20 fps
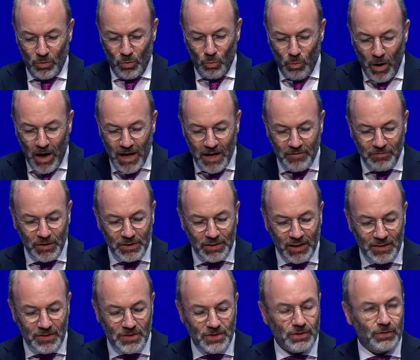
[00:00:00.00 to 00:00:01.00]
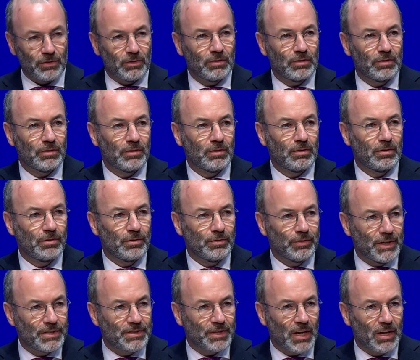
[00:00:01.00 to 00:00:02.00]
Why have you done so,
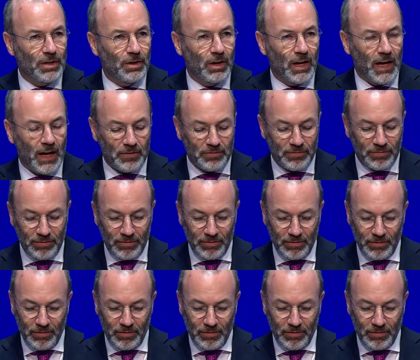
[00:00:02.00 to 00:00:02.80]
risking your life?